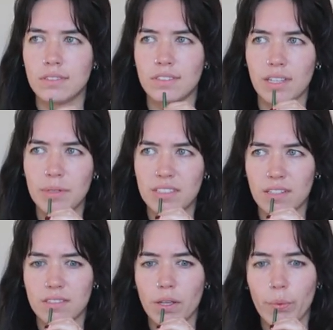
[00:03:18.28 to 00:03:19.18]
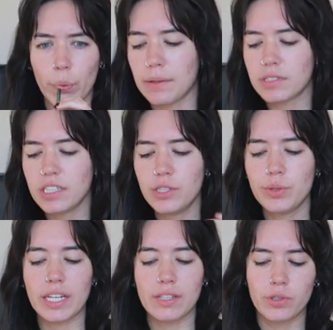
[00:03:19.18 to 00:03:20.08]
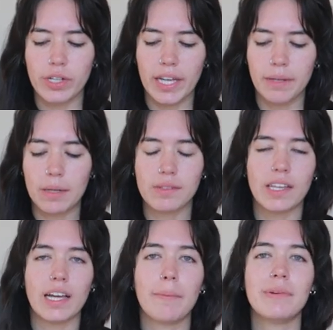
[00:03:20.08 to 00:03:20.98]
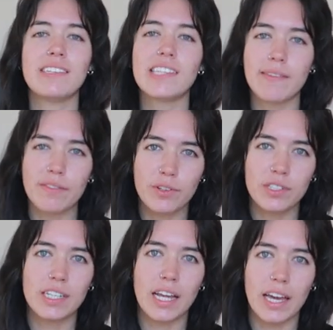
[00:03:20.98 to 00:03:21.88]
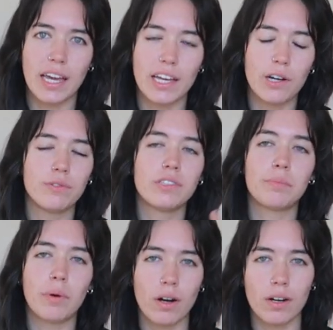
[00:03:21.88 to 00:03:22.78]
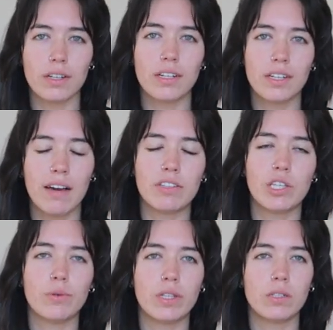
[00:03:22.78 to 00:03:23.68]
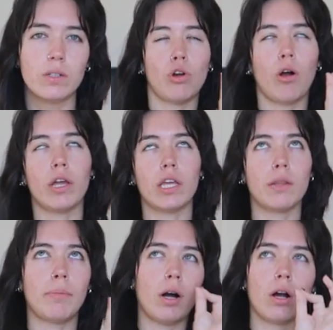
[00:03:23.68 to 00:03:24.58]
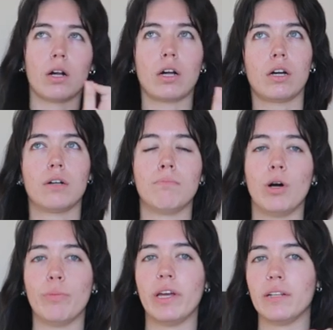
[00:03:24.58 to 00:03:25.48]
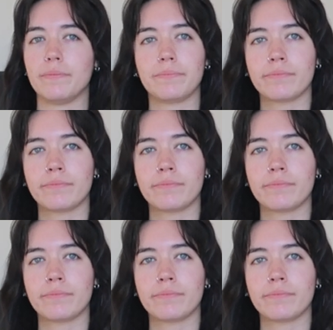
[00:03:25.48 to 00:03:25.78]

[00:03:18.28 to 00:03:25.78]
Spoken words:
Does that make sense? I was gonna do it yesterday, but I was like, I'm gonna save it for today, go to the park, have a cute little drawing in the park moment.